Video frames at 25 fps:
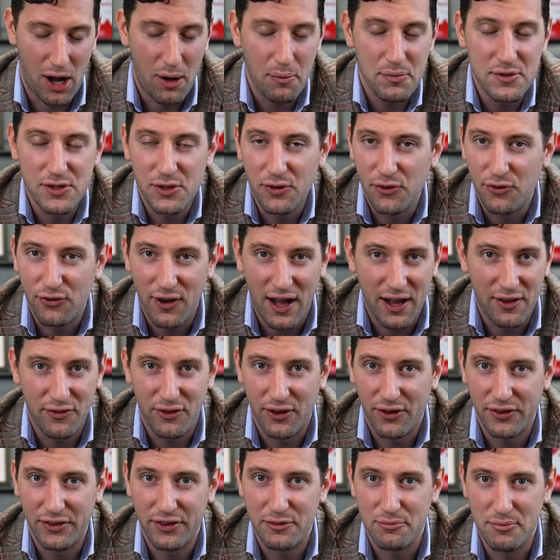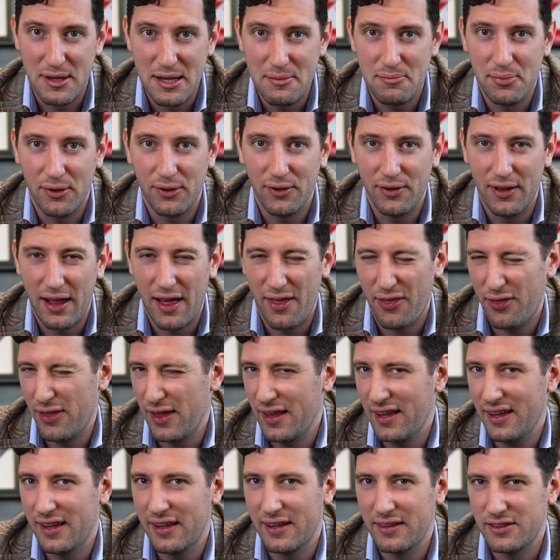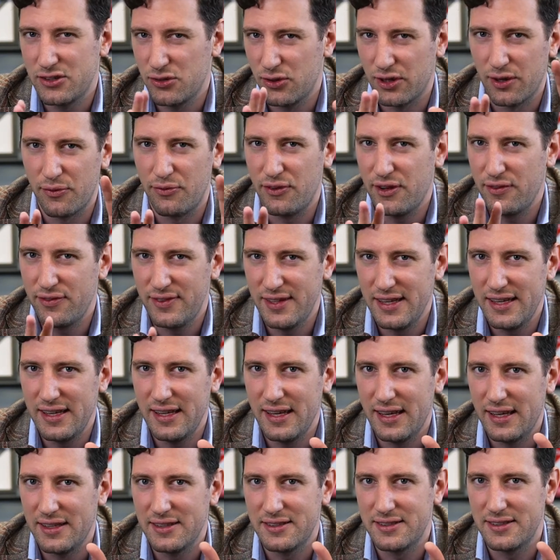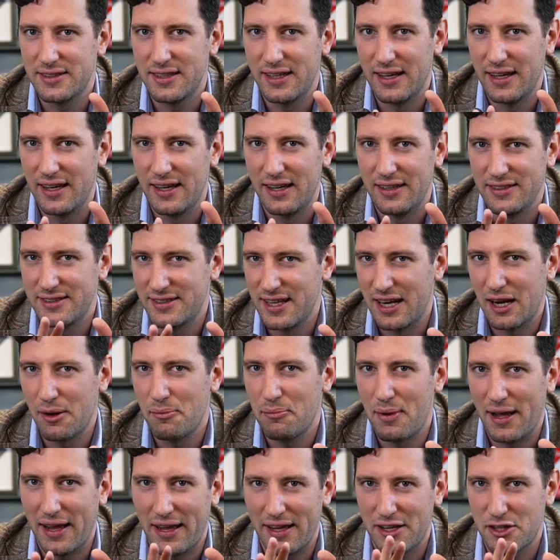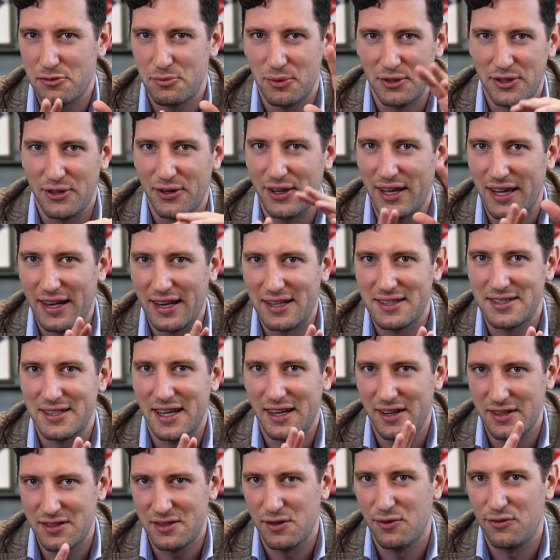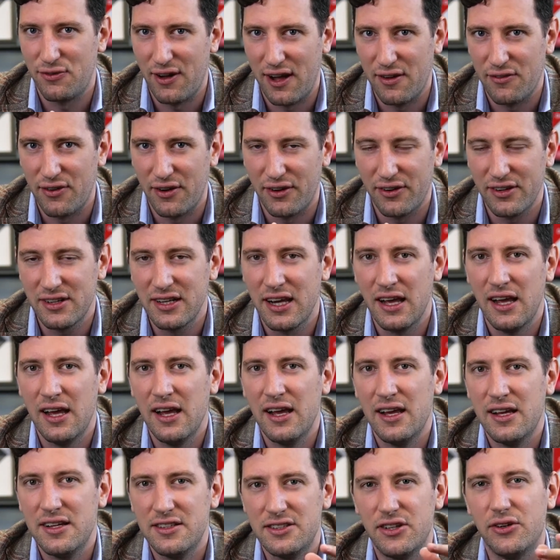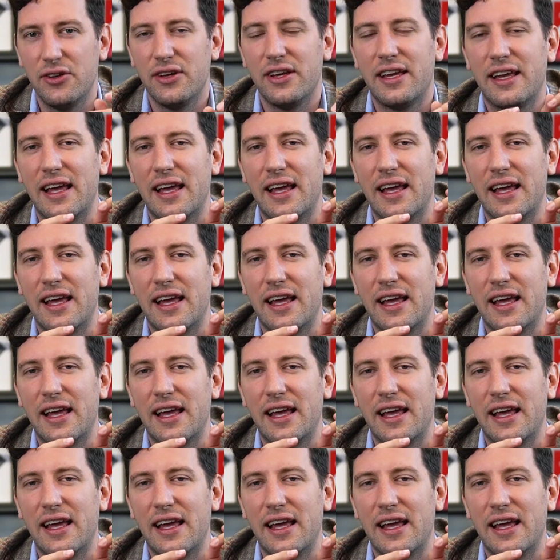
up to 500 people, I think. 250 is the standard package, but you can extend it to 500. So you